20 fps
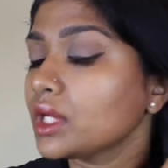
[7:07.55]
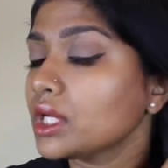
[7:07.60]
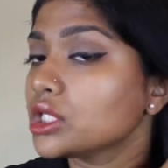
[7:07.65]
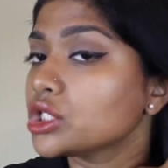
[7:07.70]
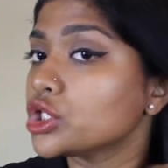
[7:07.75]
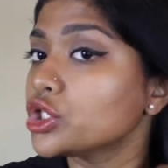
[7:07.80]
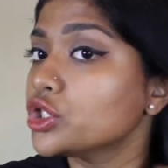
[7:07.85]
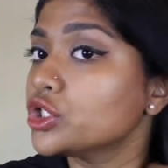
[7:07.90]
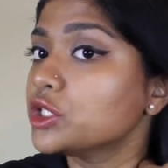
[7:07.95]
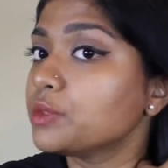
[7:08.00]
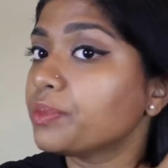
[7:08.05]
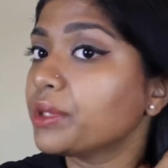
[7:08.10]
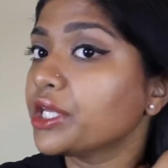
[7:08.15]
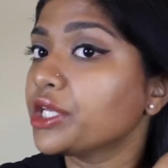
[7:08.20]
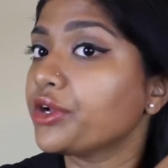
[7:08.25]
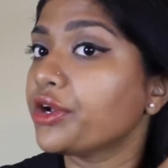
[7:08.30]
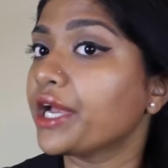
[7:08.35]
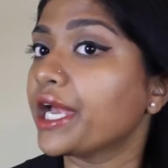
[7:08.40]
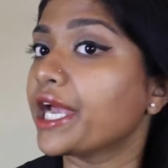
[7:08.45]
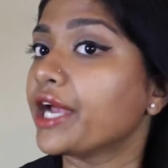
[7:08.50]
So you split
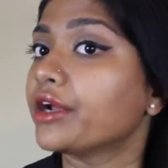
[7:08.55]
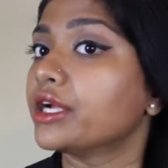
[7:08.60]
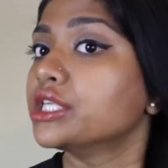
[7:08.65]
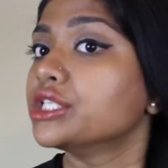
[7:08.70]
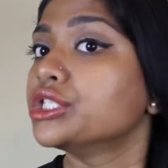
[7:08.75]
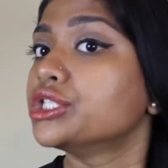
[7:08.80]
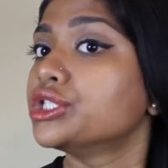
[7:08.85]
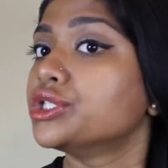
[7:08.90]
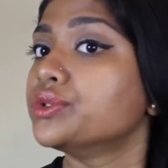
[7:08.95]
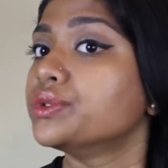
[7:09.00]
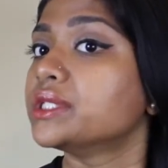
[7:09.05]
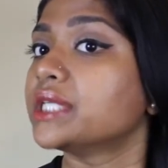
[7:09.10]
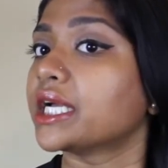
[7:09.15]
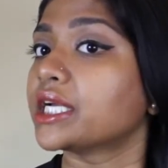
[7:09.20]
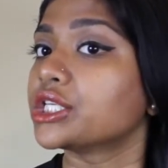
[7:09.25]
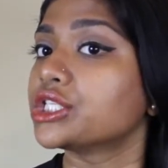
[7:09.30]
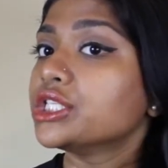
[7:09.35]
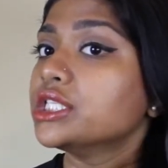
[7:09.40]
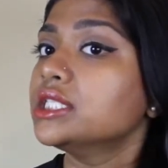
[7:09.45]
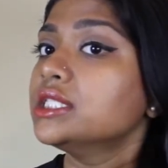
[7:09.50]
your hair into two
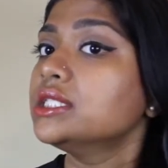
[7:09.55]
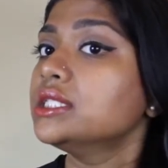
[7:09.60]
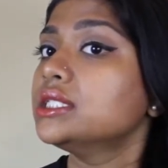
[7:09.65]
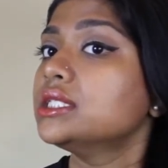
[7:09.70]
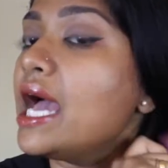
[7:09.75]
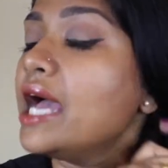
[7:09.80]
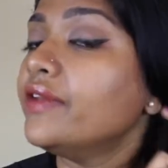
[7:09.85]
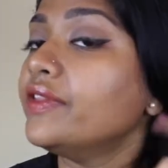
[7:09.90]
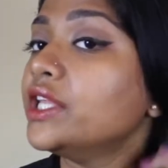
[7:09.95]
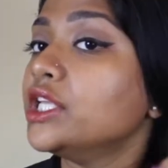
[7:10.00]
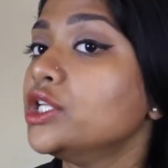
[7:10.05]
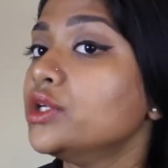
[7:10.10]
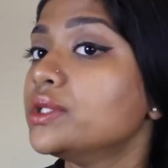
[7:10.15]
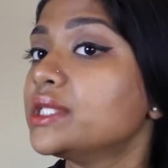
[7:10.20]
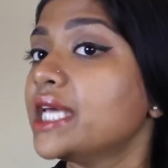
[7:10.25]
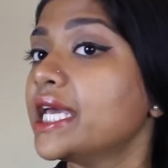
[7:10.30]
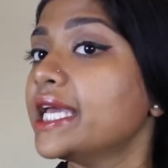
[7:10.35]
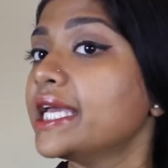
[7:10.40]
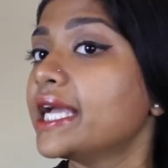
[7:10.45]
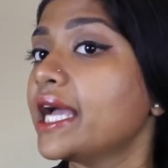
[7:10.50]
sections, and then you
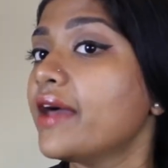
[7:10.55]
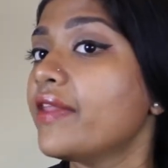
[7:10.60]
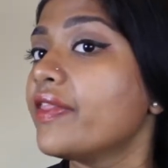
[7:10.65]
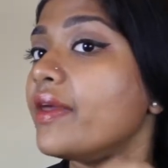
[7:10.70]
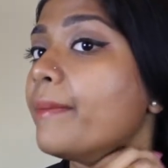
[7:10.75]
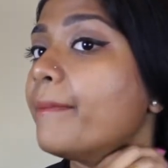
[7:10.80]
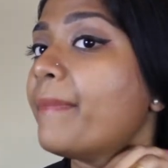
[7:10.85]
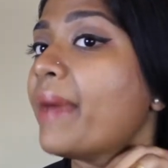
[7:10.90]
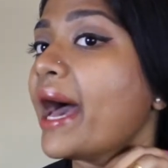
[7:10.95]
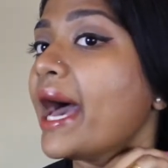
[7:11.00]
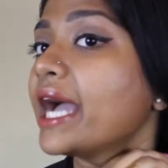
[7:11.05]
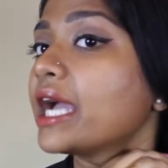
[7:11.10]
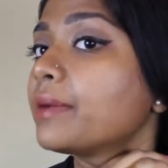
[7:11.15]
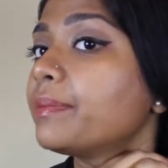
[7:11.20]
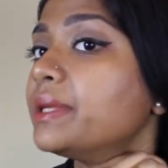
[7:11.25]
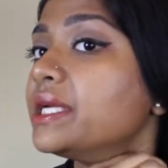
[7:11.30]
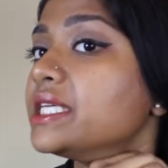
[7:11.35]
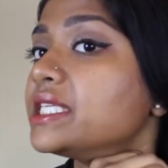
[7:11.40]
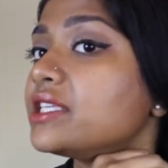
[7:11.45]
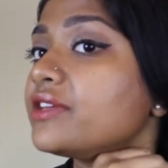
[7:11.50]
take the
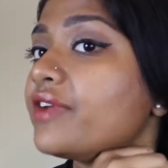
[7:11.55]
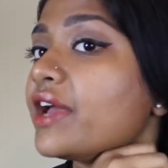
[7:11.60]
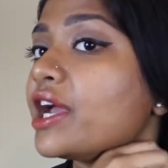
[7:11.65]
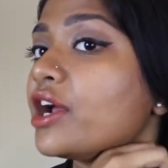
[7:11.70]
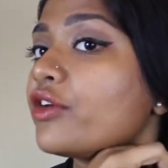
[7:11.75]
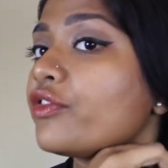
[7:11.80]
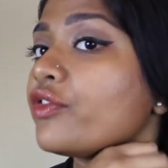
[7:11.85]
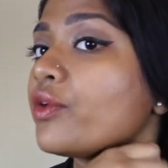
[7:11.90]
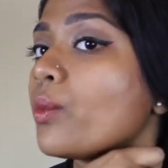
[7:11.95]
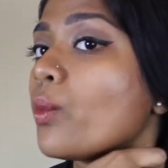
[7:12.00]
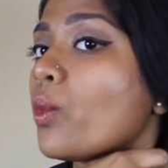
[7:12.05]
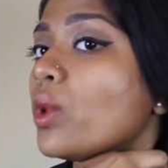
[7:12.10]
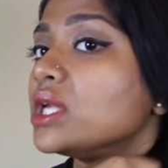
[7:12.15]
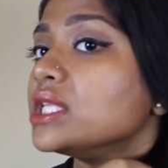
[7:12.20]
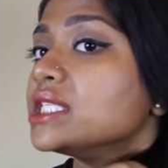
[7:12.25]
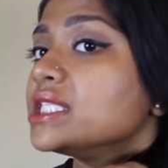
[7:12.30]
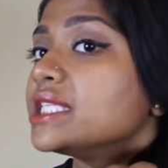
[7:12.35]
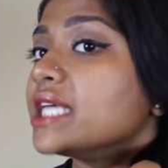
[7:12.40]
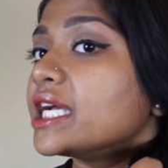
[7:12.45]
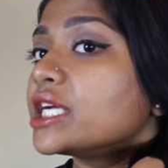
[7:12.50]
back piece of hair from
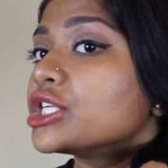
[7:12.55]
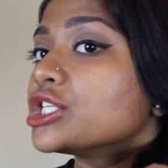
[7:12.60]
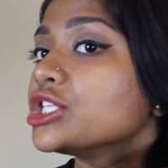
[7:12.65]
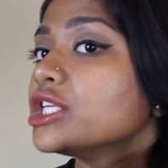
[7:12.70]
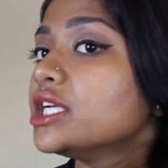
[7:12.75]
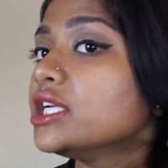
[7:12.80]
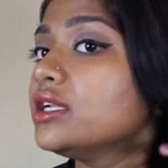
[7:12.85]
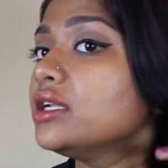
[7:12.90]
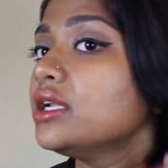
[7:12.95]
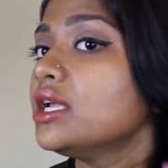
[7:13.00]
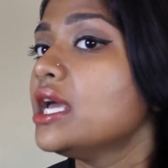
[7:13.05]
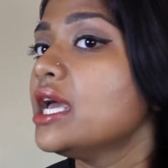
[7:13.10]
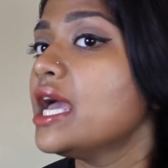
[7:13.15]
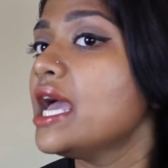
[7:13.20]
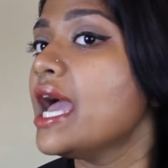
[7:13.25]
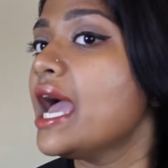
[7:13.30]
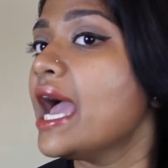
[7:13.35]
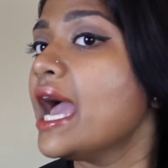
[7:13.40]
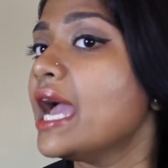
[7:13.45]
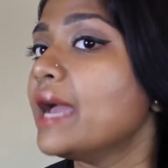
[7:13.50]
one section
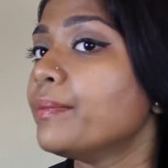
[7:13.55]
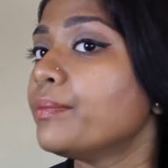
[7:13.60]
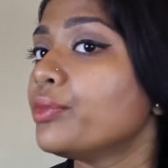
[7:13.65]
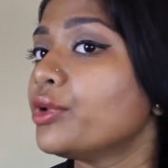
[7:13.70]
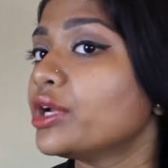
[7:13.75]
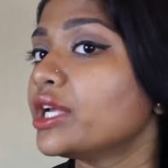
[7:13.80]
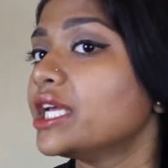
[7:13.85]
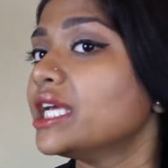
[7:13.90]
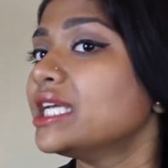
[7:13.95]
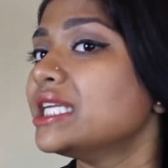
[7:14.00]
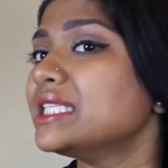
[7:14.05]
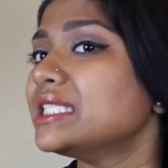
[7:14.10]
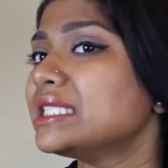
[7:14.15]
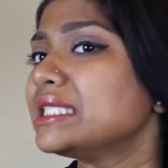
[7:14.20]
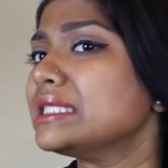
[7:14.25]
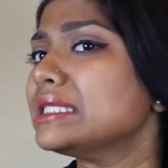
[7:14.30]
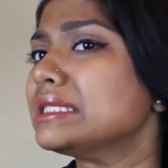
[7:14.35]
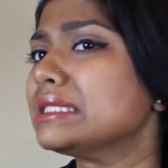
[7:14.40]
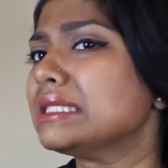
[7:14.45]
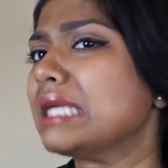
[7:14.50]
and bring it
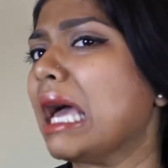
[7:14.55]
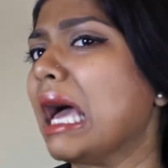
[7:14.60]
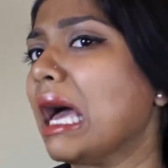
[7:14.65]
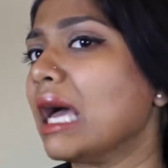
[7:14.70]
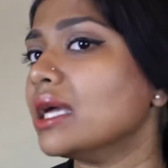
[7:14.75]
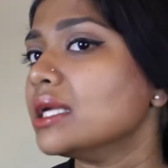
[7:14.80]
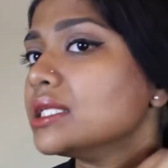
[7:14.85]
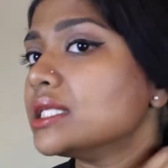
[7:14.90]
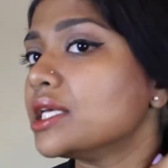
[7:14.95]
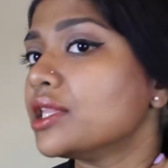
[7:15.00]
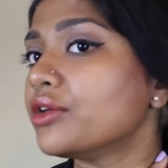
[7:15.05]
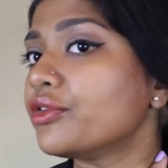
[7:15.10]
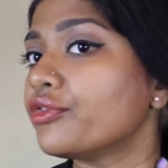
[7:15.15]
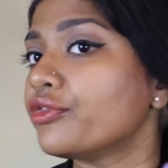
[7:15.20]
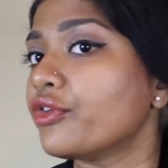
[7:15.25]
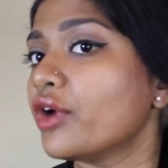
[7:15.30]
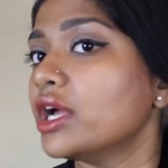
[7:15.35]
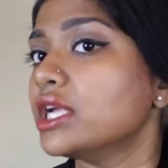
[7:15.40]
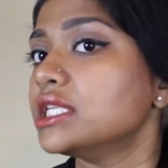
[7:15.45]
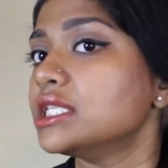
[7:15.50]
to the
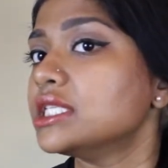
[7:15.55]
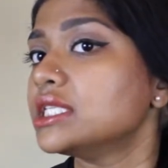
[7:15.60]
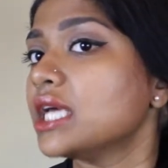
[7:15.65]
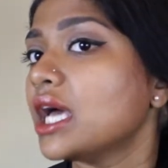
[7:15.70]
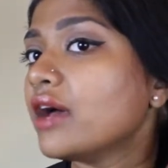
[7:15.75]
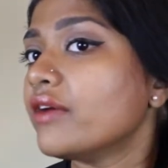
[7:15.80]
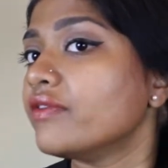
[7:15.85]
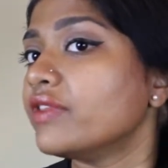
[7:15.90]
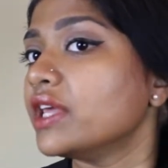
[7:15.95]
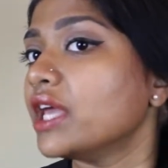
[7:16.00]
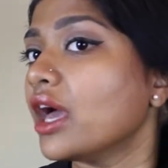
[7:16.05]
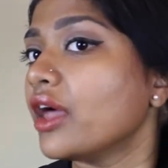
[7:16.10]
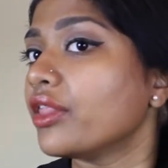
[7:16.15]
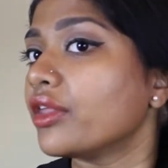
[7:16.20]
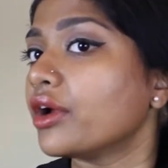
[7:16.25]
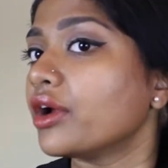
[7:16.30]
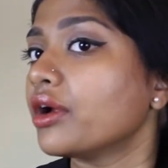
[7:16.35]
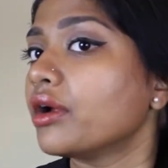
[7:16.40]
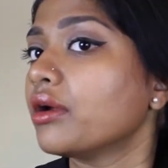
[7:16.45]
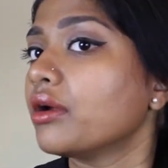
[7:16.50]
front of the
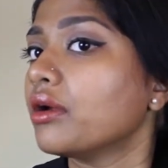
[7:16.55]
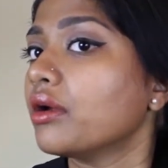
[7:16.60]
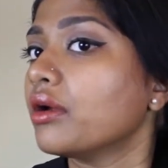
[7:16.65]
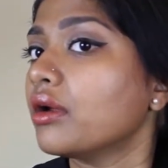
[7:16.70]
other.